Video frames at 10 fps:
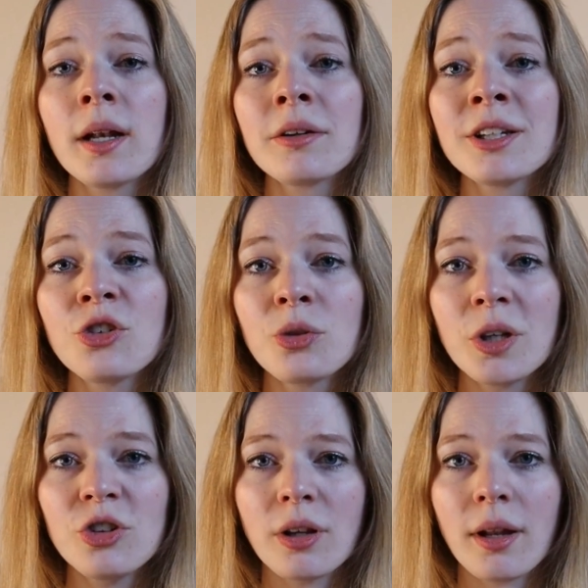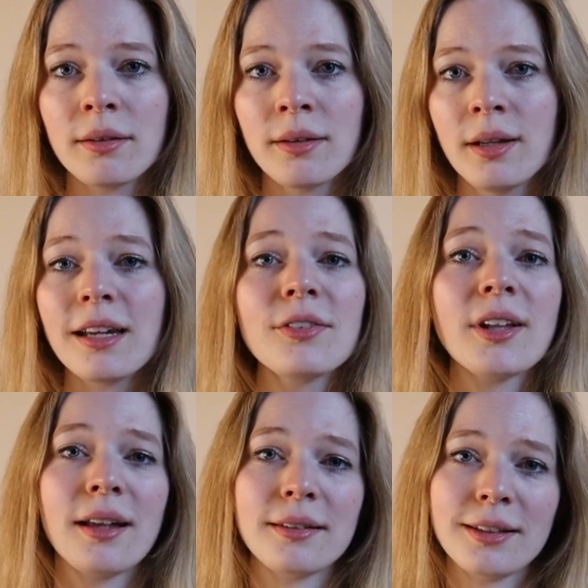when our intuition gives
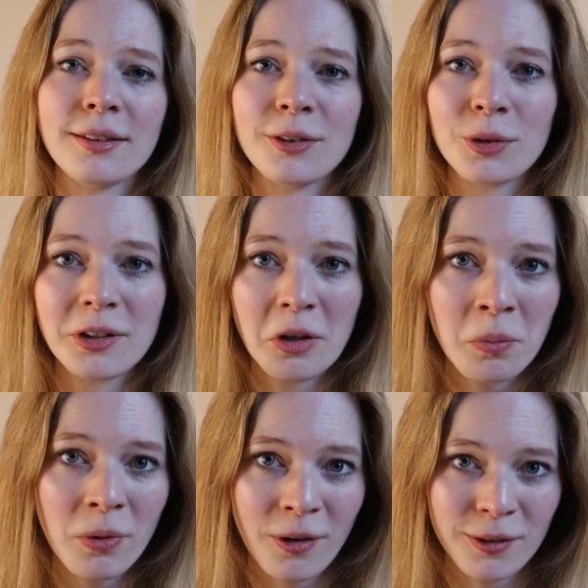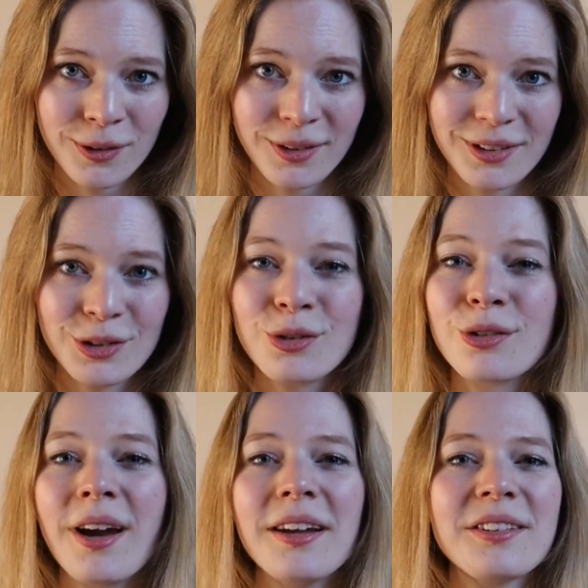us a certain impulse to
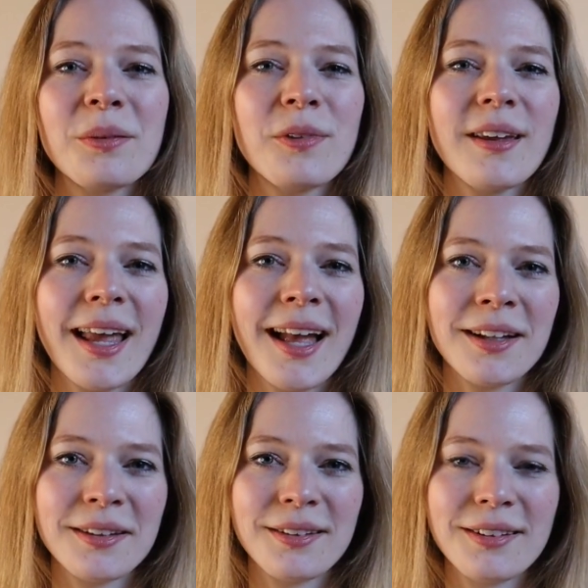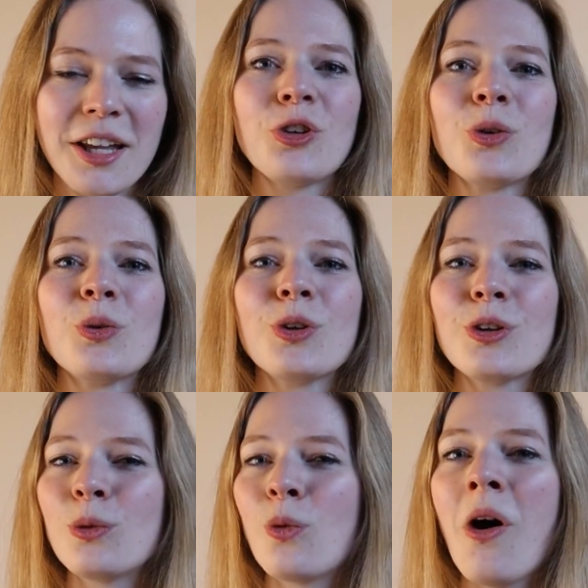try something else,
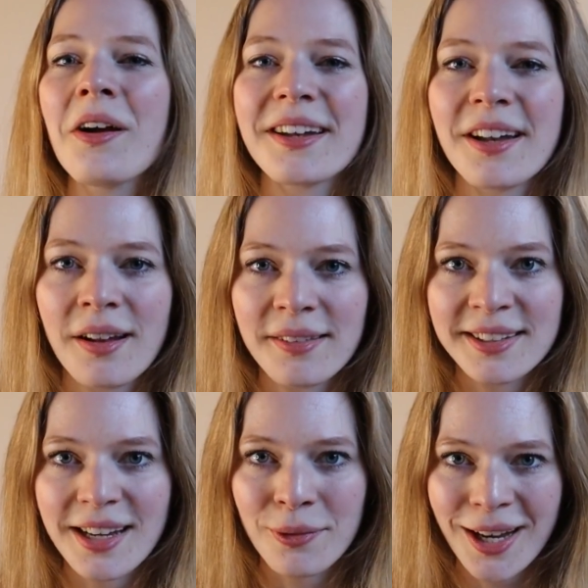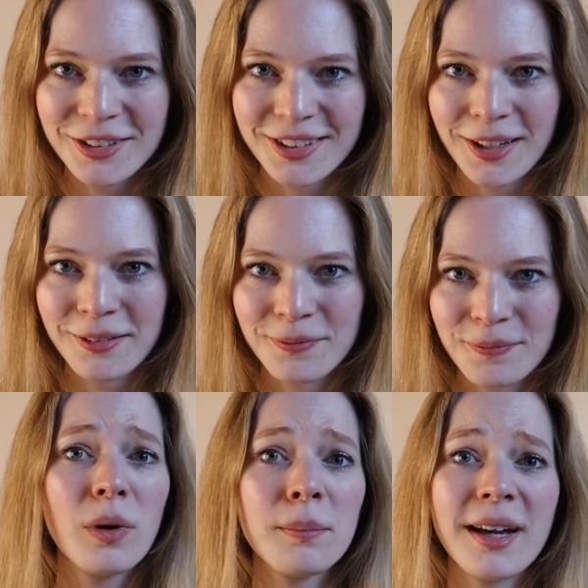to walk in another direction,
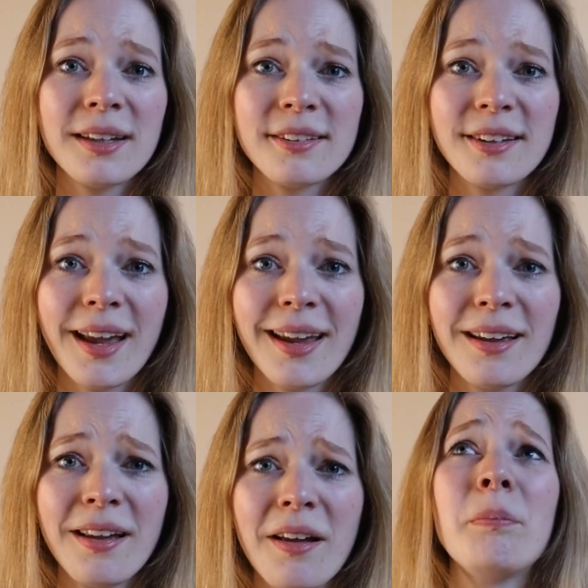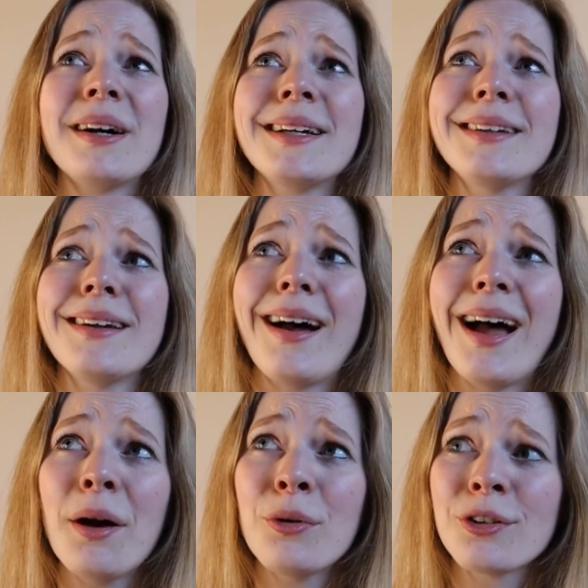we might say, But
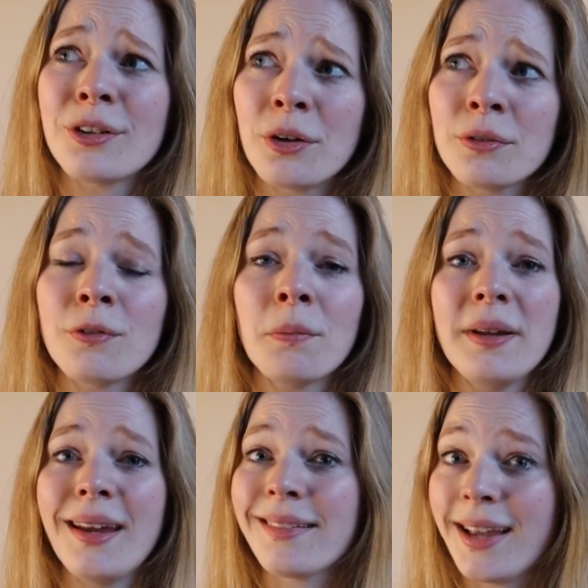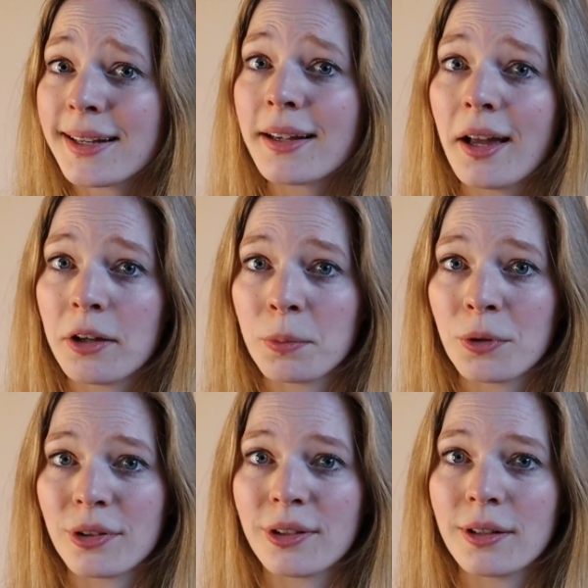I was known for being that kind of
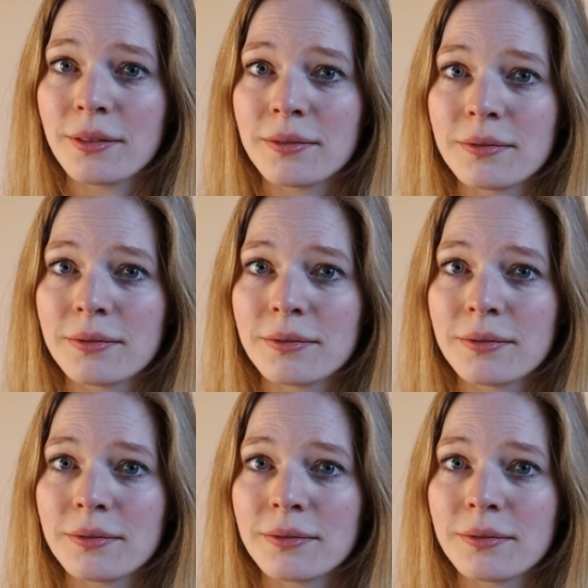person.